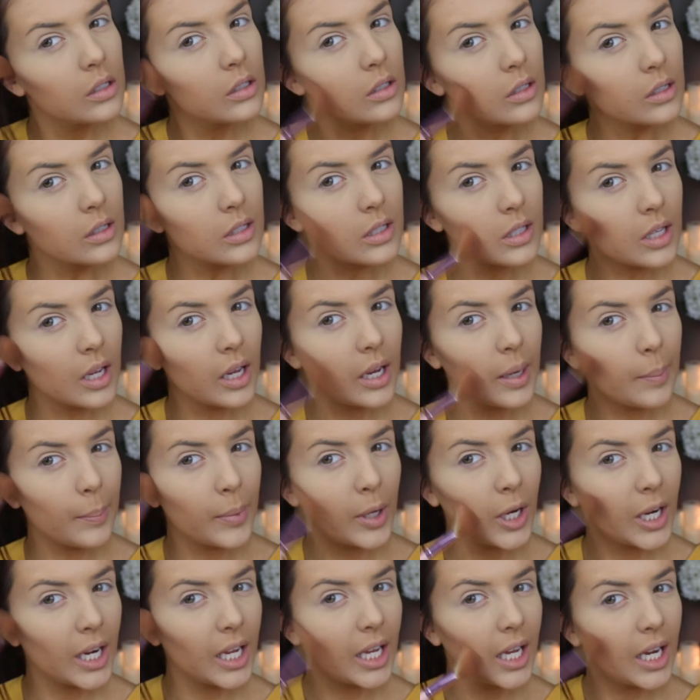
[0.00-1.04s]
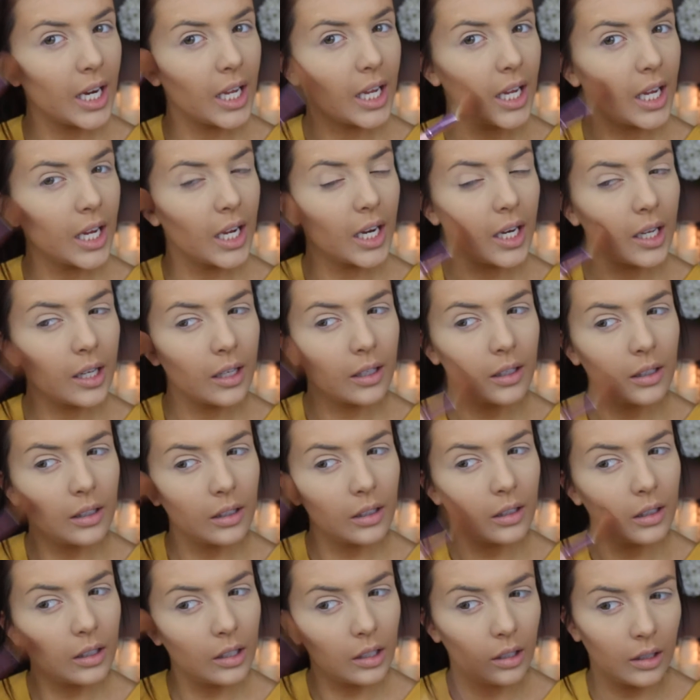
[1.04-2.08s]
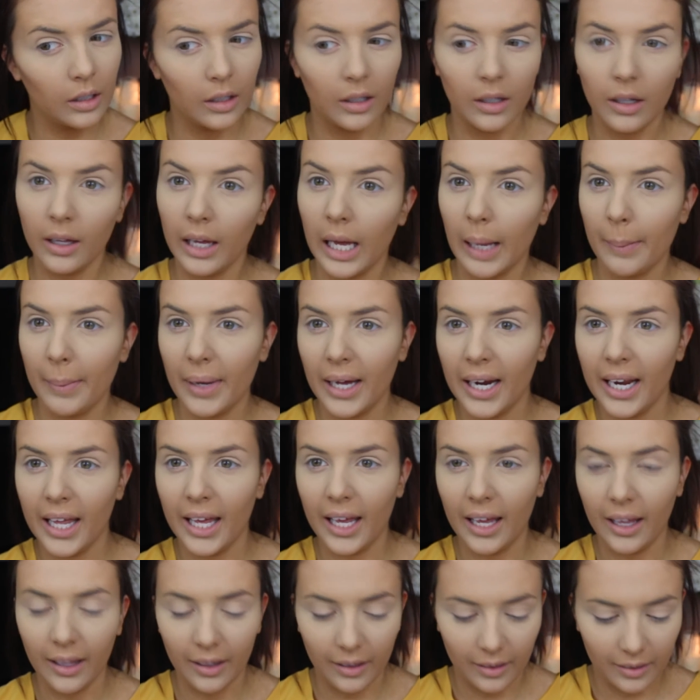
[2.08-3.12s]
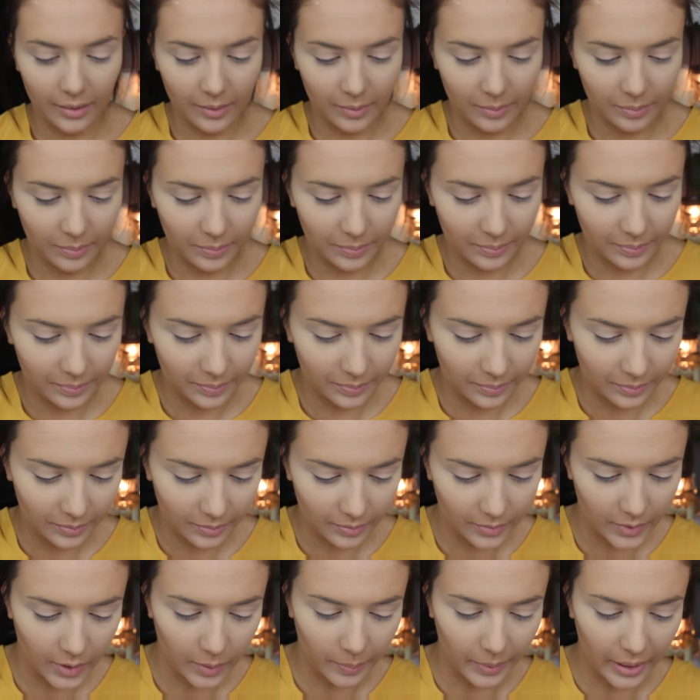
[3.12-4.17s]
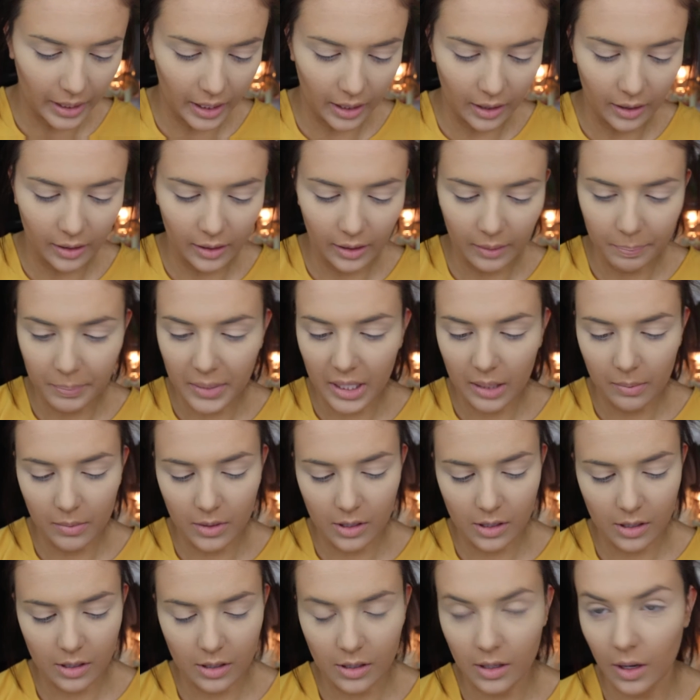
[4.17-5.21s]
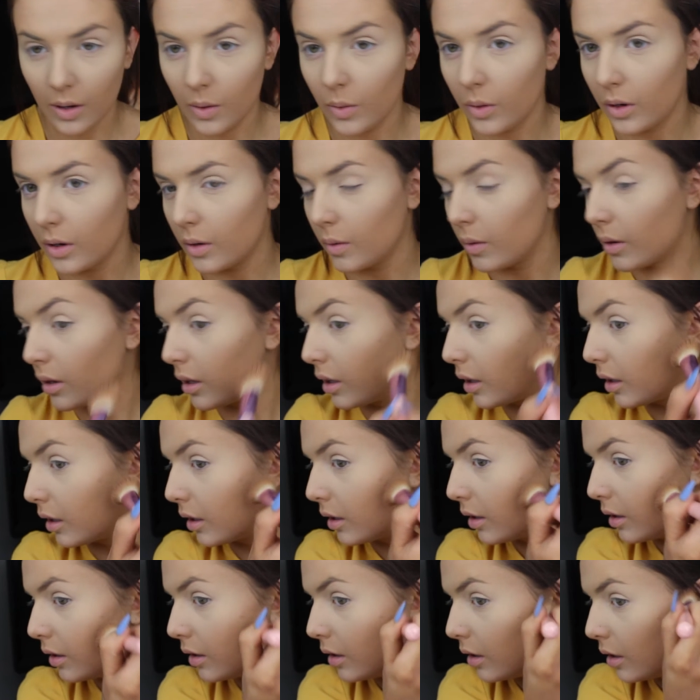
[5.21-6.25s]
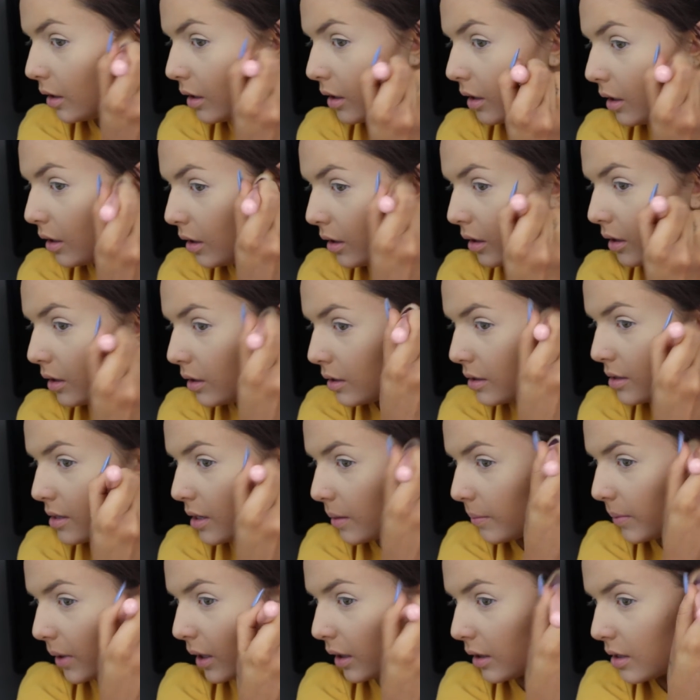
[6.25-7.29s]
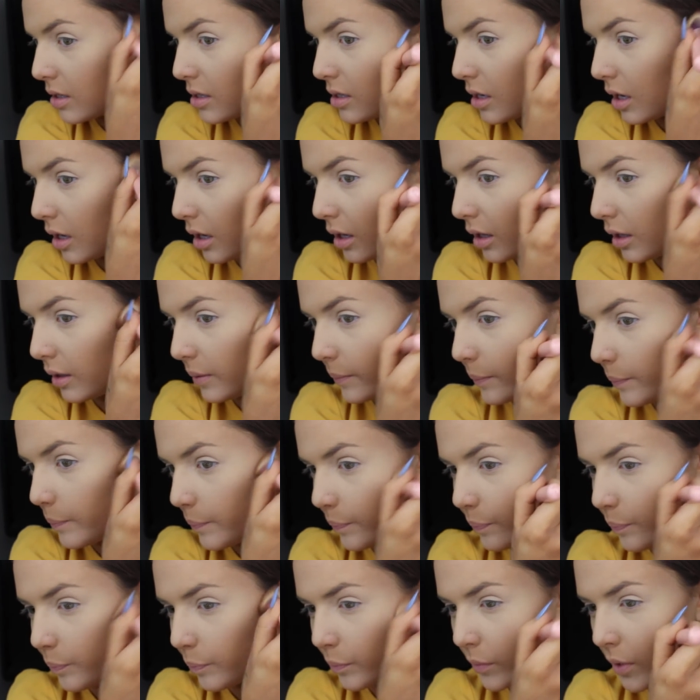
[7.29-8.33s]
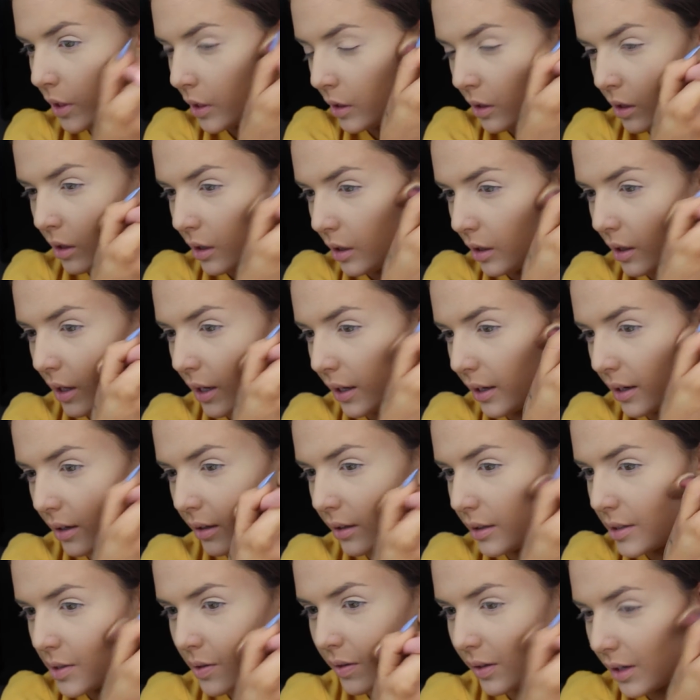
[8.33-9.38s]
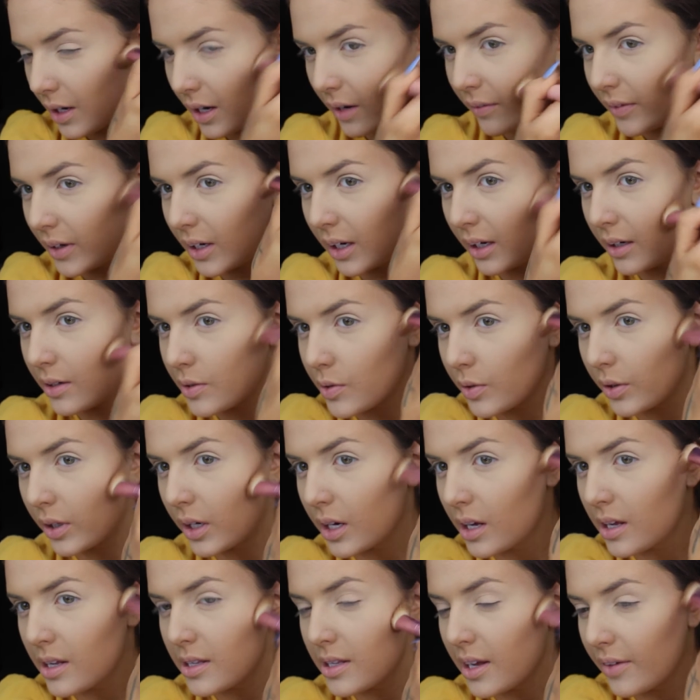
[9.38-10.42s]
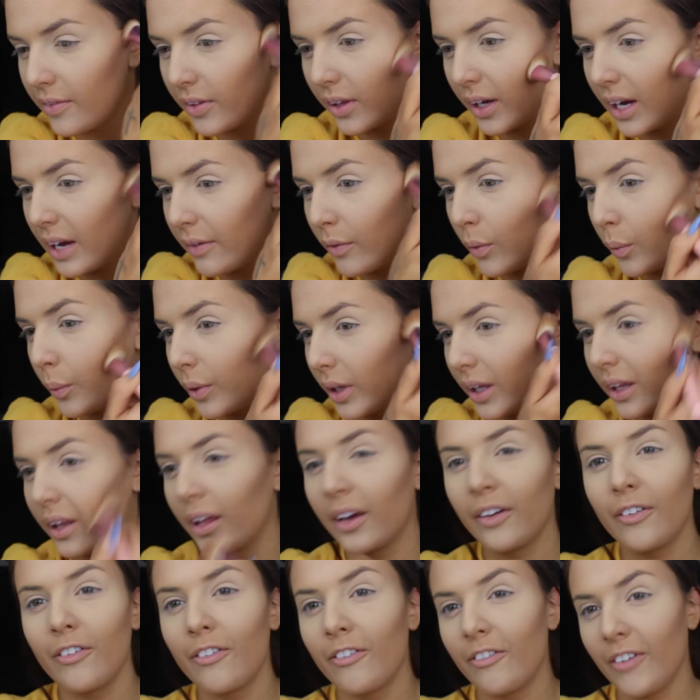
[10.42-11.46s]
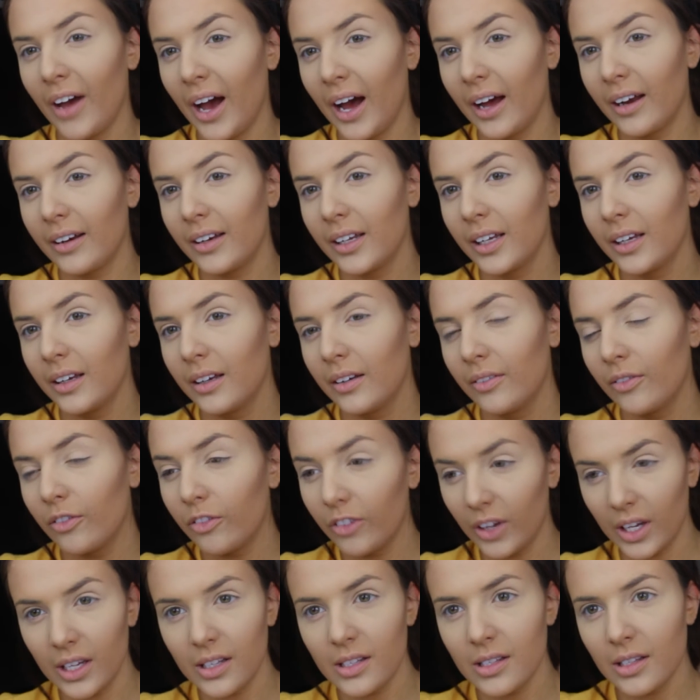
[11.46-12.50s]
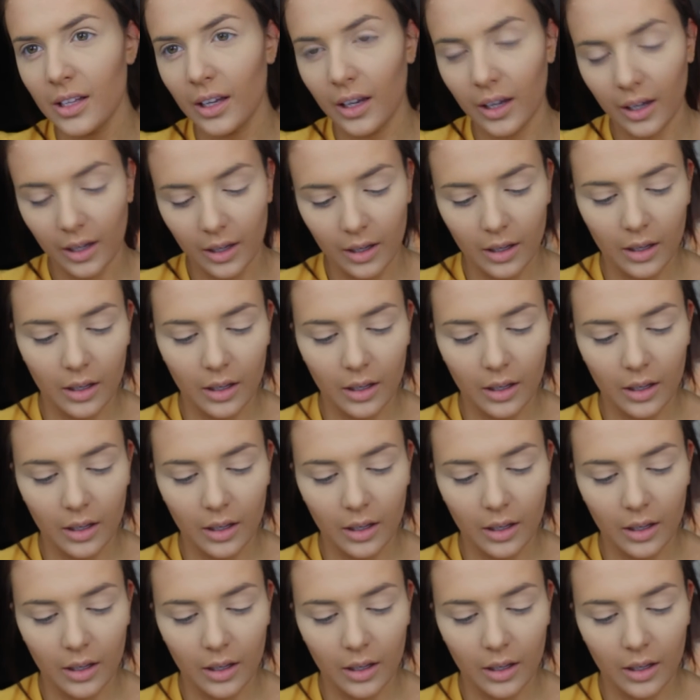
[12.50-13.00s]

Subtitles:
Just kind of put that in. How about that? Oh my god, that meme is so annoying. Same thing on this side. I kind of like doing a heavy contour because I feel like I have a really like fat face. Like